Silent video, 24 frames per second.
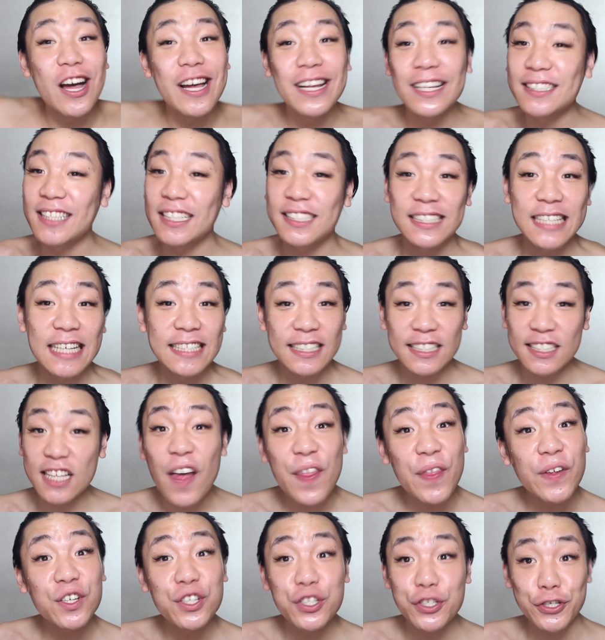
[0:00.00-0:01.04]
a
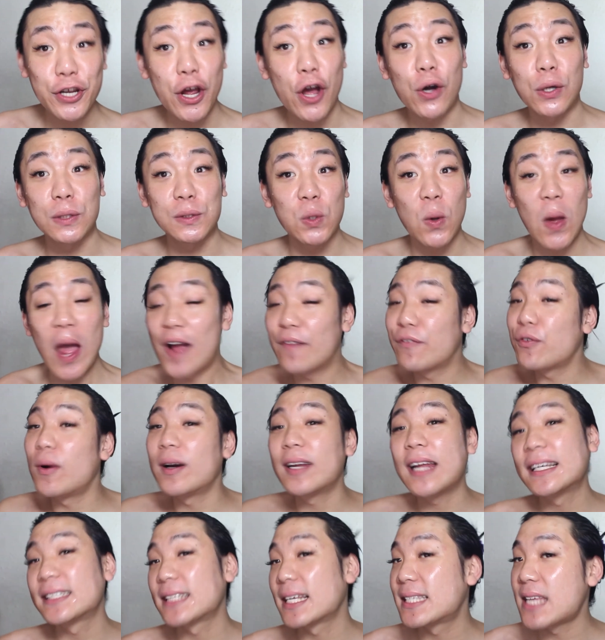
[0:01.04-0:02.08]
southern show, so everyone
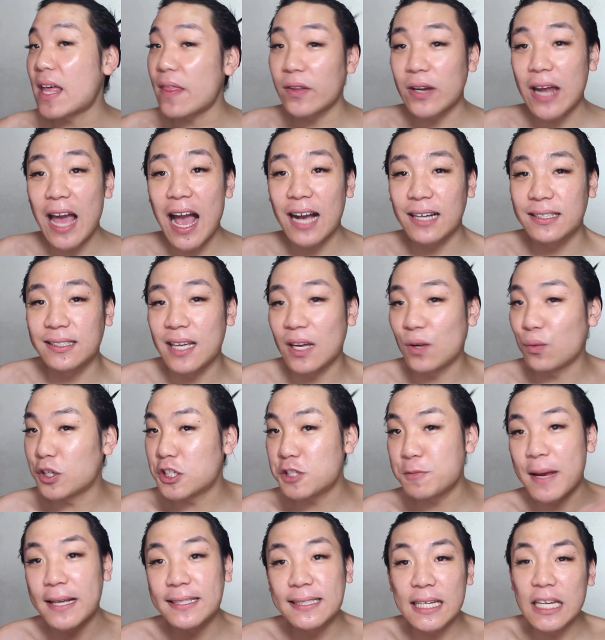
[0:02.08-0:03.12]
has a southern accent,
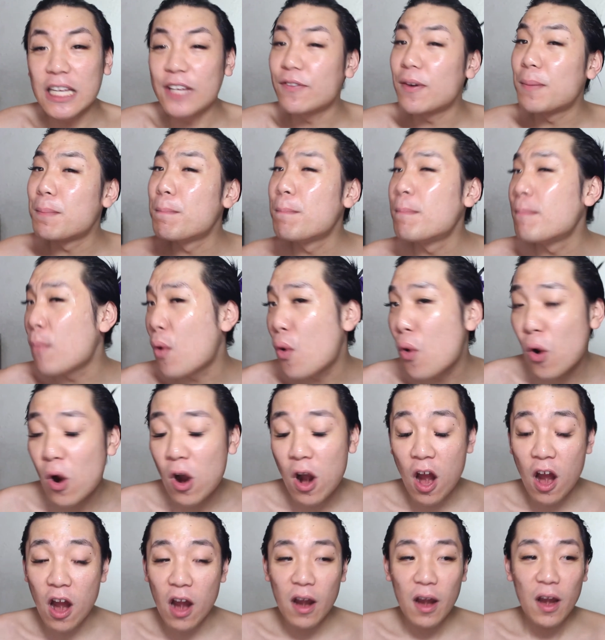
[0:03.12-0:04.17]
which makes it even
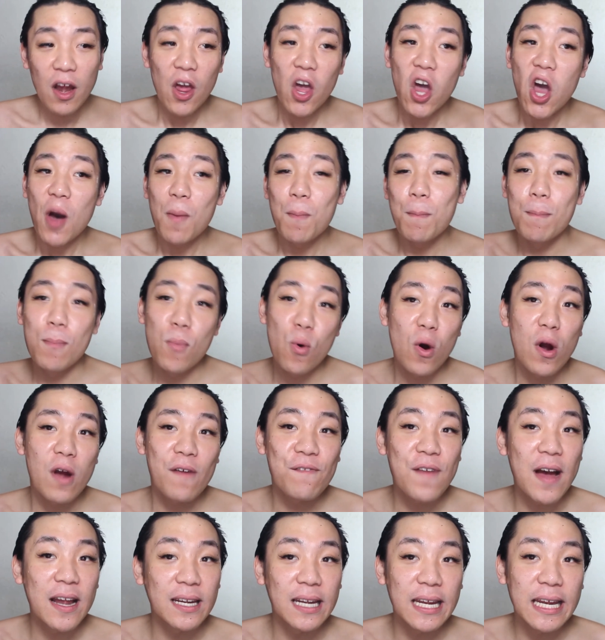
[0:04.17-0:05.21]
more
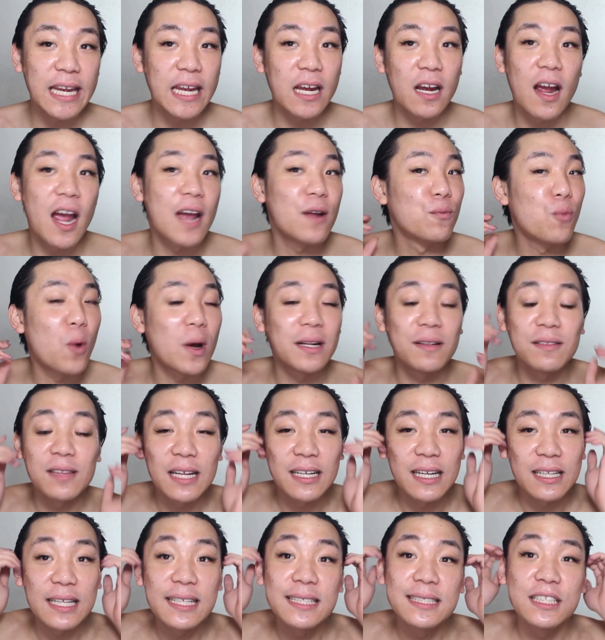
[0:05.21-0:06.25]
fun to hear and one
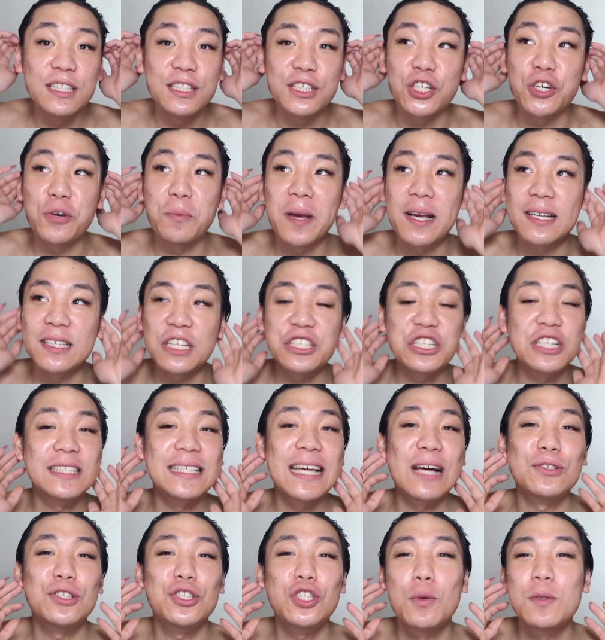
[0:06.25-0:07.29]
to listen to, because it just
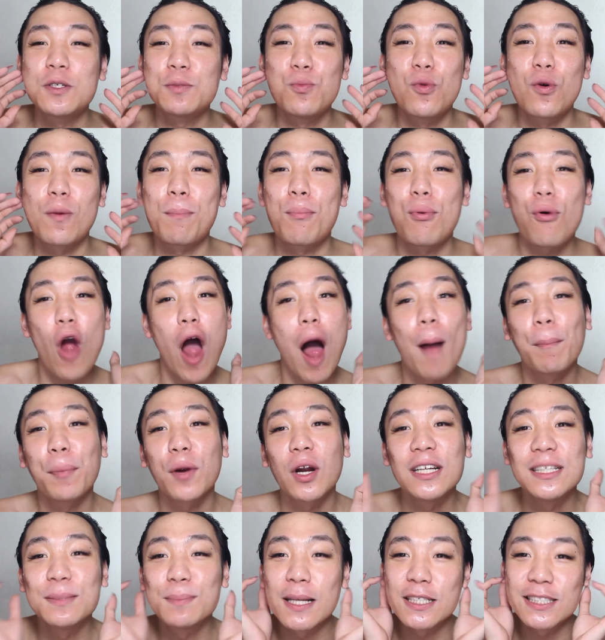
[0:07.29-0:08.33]
sounds so much more proper,
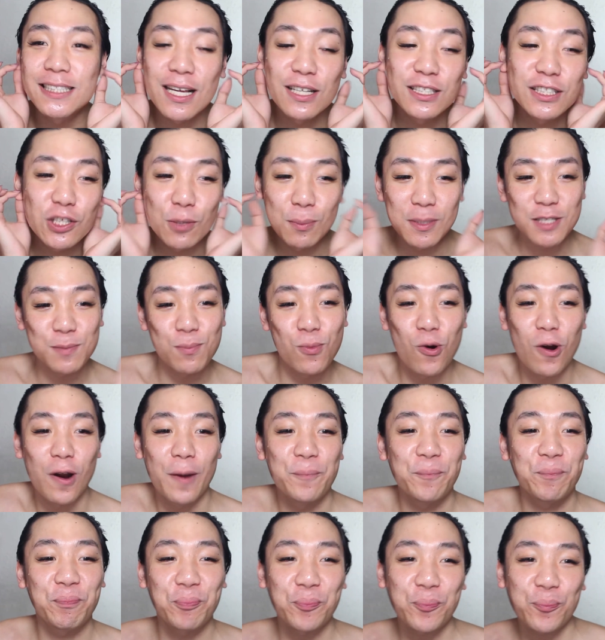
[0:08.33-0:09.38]
and that sounds so much
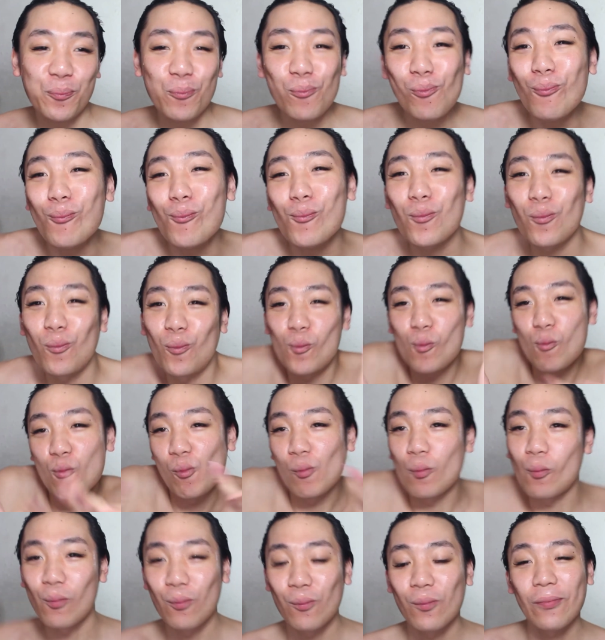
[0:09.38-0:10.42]
more
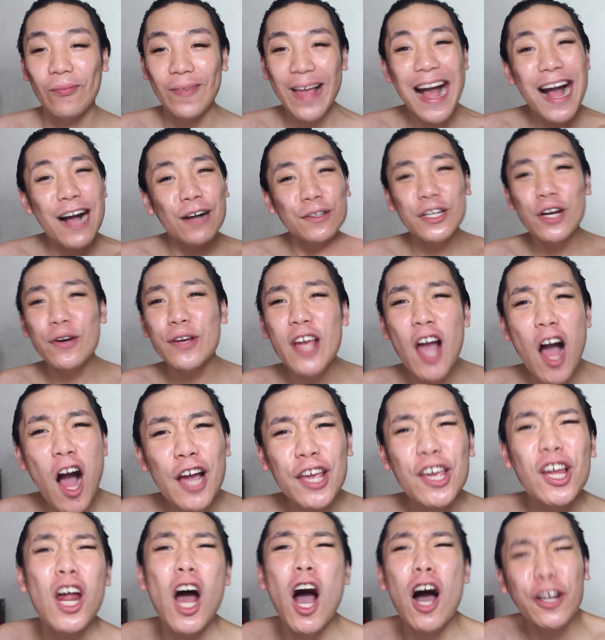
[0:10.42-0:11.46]
I don't know, y'all,
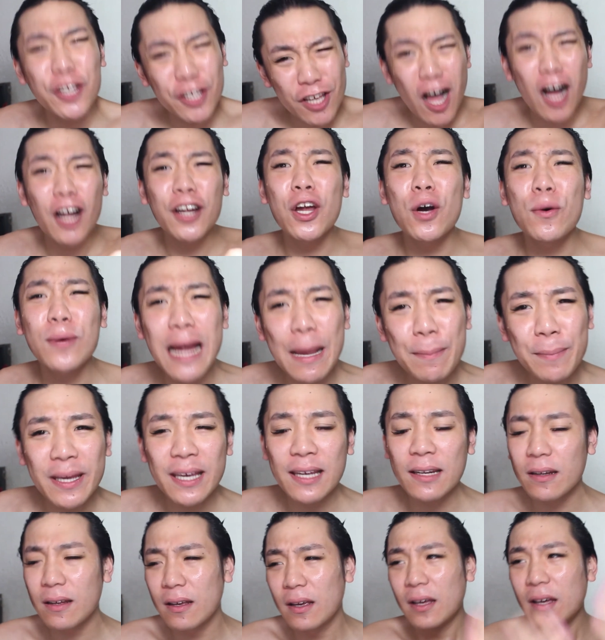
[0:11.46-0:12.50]
y'all know what I
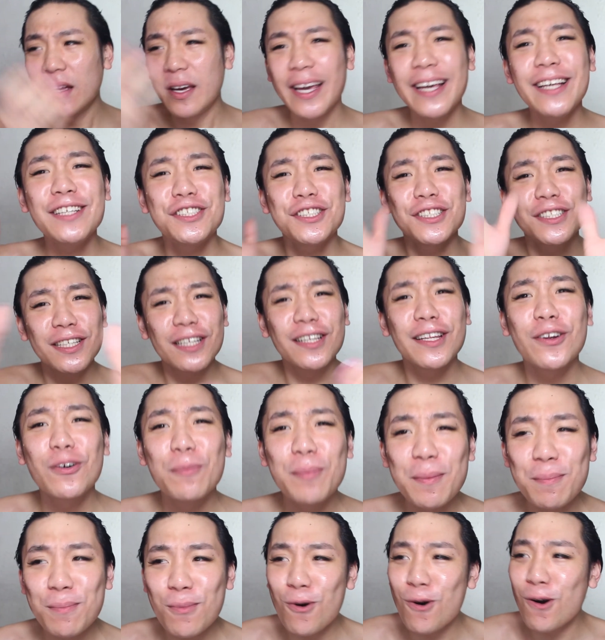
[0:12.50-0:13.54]
mean. It's just a little
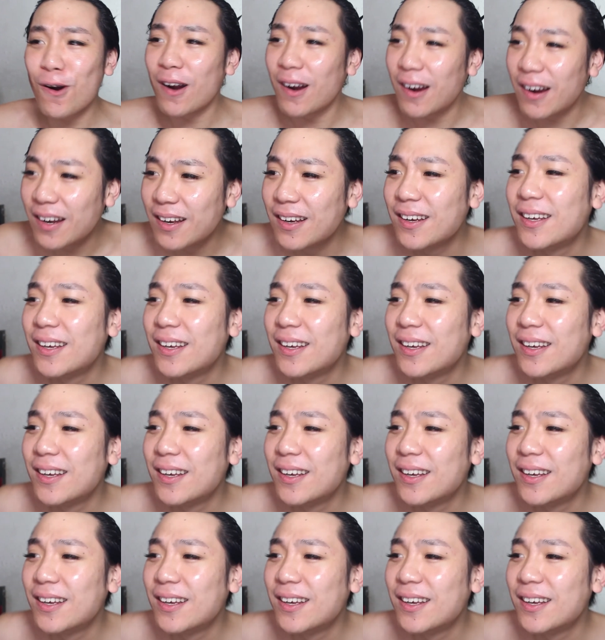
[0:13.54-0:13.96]
bit more